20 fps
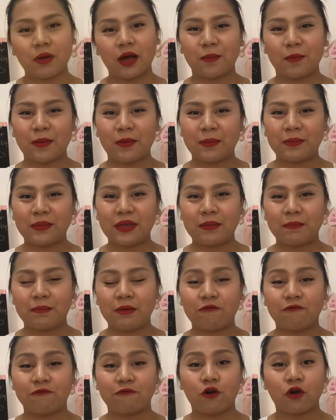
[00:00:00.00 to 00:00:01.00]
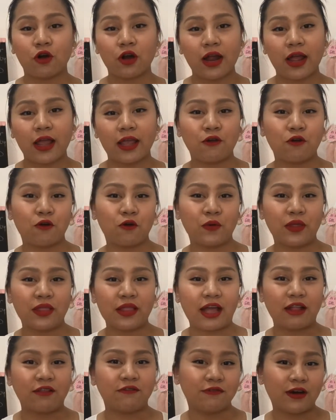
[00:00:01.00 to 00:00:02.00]
mga mommy, before I go with
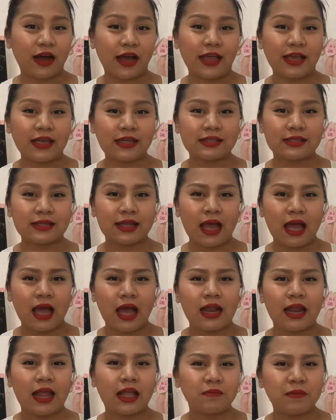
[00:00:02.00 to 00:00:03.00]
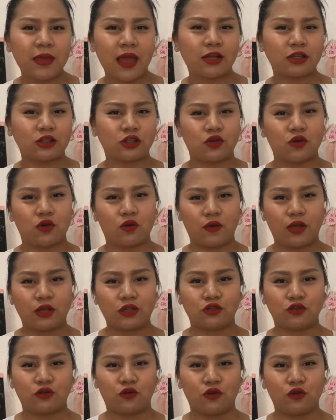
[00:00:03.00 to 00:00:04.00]
the advice, let me ask you a
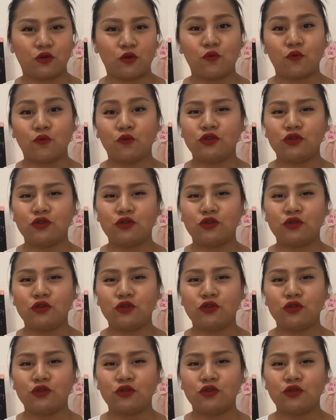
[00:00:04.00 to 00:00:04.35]
question.